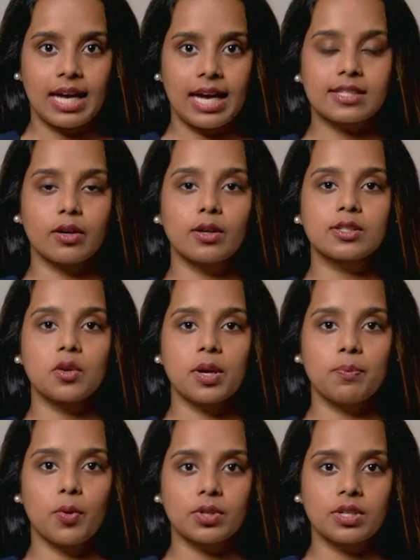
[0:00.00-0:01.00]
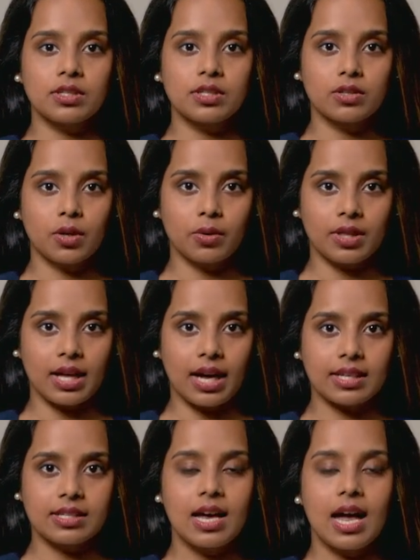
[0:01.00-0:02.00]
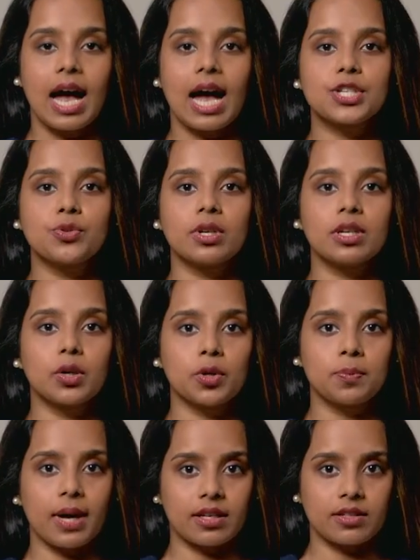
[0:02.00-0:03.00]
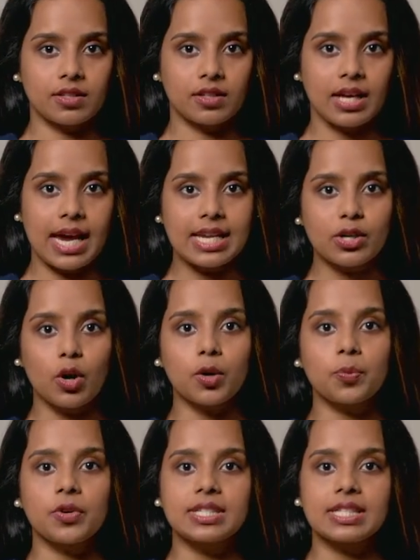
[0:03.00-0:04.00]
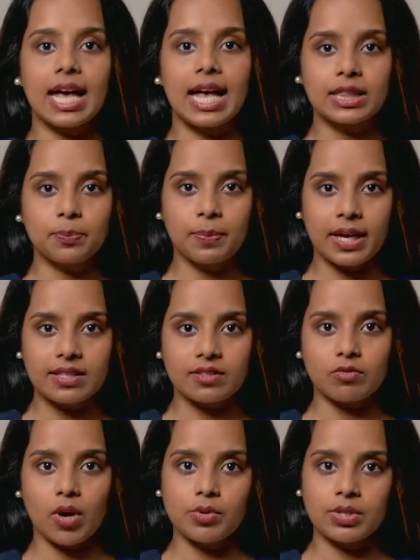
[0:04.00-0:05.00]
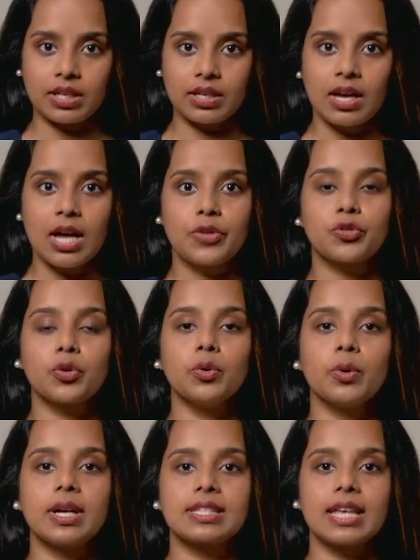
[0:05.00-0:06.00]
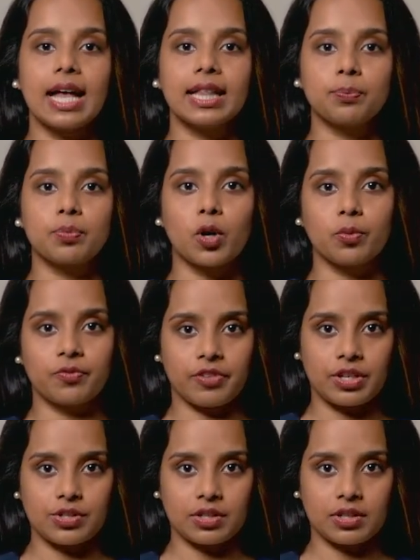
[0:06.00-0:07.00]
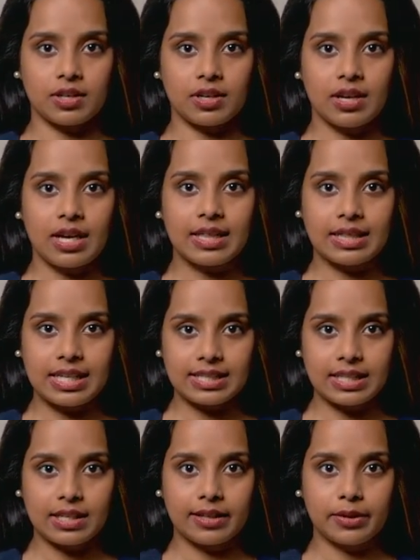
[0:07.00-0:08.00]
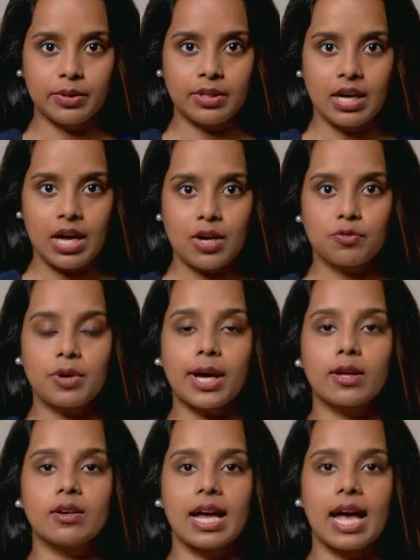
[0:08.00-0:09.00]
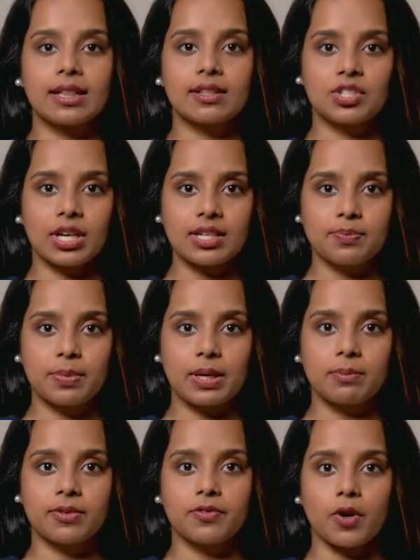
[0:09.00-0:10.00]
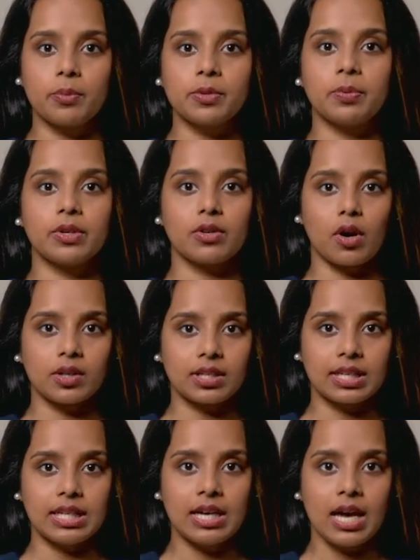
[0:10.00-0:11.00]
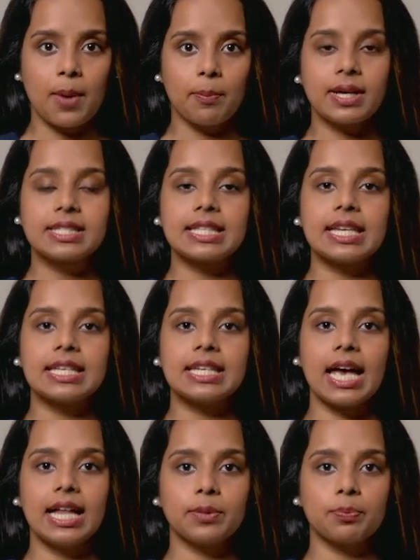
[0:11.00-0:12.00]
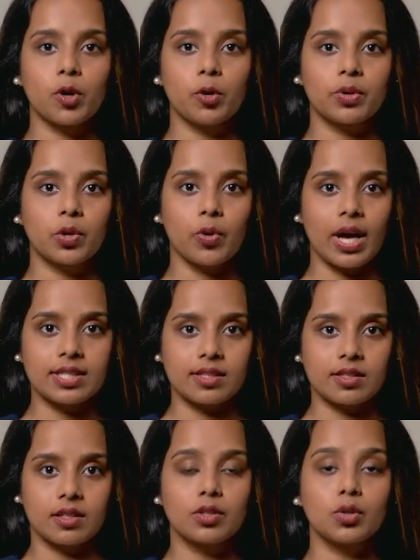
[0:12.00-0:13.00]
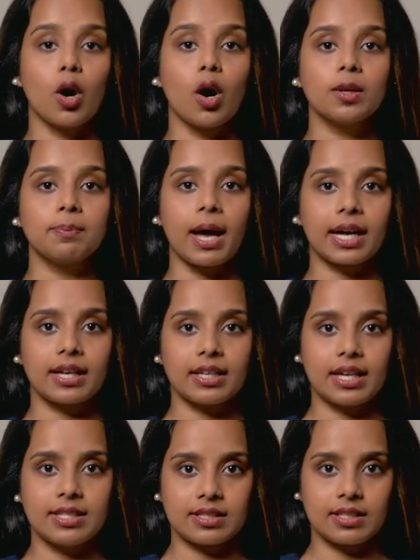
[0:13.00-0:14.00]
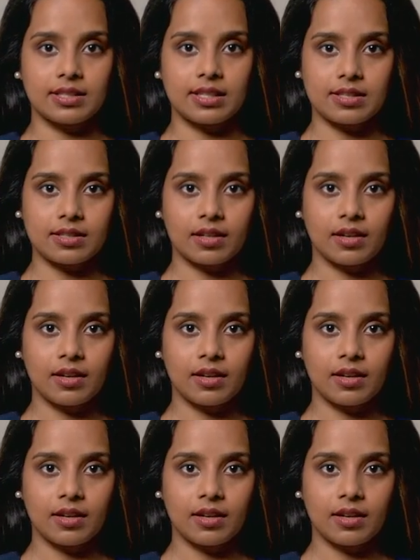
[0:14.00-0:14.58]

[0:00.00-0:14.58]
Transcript: It's also important to note that Azure Load Balancer incorporates health-based routing through its Health Probe feature. These include regular health checks being performed periodically by sending health probe requests to all backend instances.